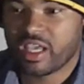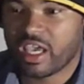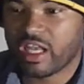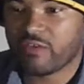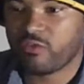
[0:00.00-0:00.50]

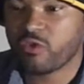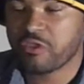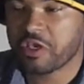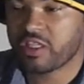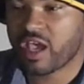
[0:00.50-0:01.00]
And if you
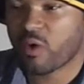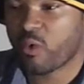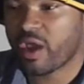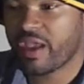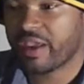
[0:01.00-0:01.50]
think that
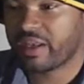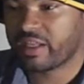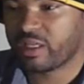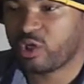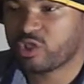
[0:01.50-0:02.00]
way and
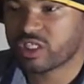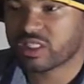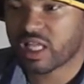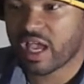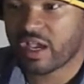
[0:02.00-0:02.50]
then you
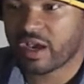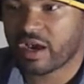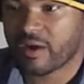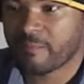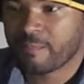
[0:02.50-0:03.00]
just like
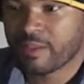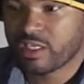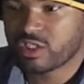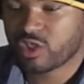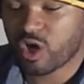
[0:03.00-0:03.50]

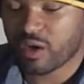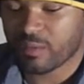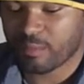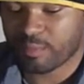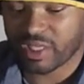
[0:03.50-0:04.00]
start
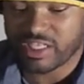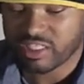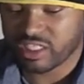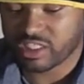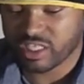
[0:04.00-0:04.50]

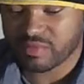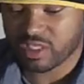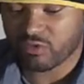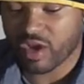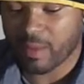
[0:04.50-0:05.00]
placing your chips in
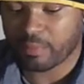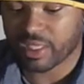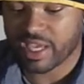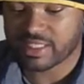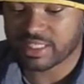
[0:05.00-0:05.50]
the right
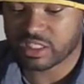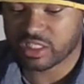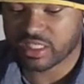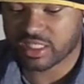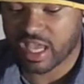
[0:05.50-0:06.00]
place and
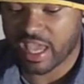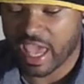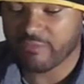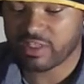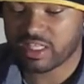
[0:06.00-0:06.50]
just like
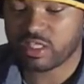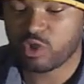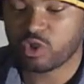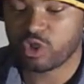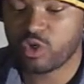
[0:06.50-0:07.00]
everything
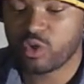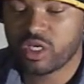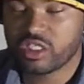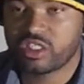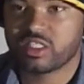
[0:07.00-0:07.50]
you do,
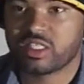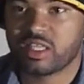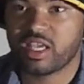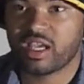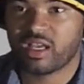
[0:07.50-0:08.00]
just
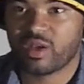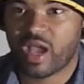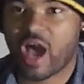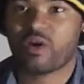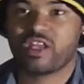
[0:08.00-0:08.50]
think,
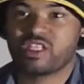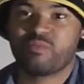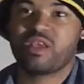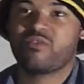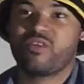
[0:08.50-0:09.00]
how can this
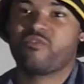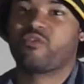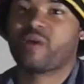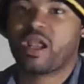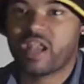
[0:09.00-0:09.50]
benefit for
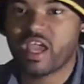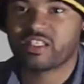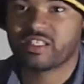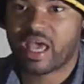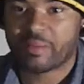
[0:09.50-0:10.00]
my next
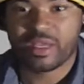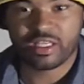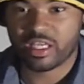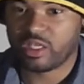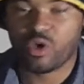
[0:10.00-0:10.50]
step?
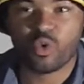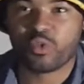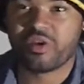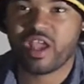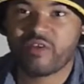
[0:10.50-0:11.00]
And you'll
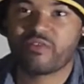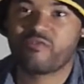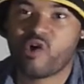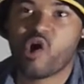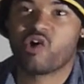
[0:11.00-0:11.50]
never
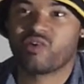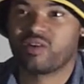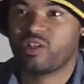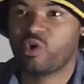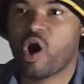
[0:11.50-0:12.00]
fall.
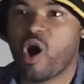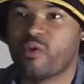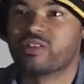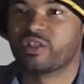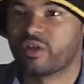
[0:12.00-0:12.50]
You'll
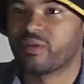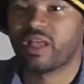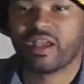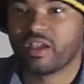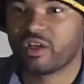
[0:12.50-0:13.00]
always
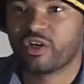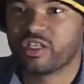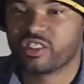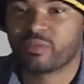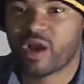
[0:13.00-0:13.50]
like
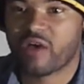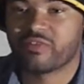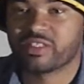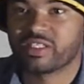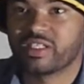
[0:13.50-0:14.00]
increase your profits.